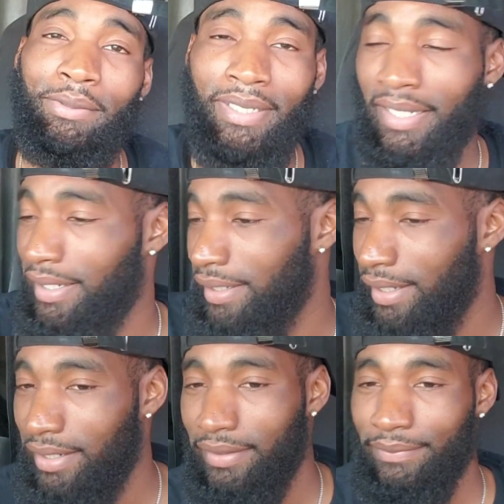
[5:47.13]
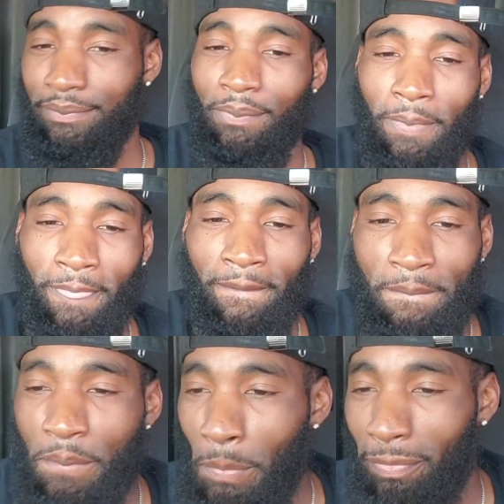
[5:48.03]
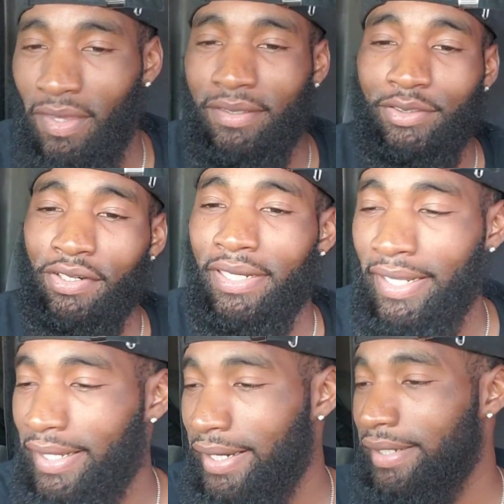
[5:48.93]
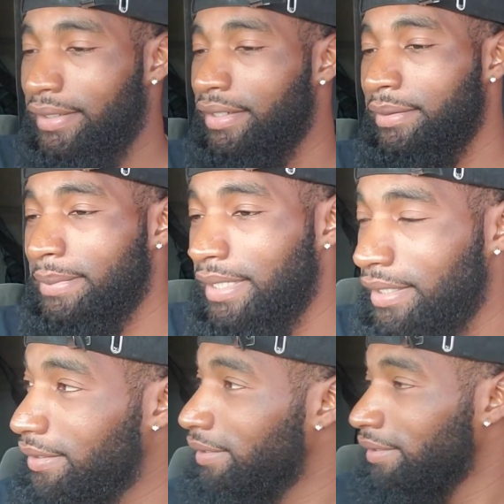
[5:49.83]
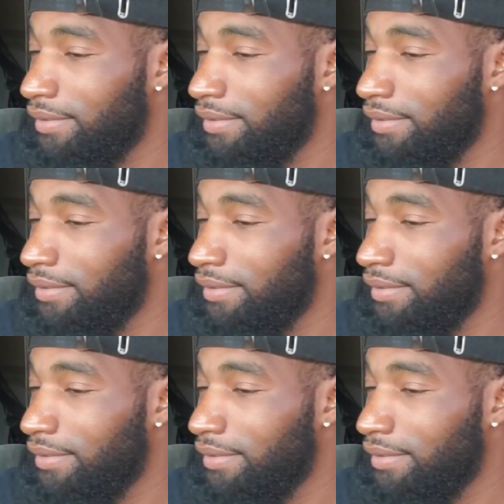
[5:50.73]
and you can't get it, sorry to hear that, dog, because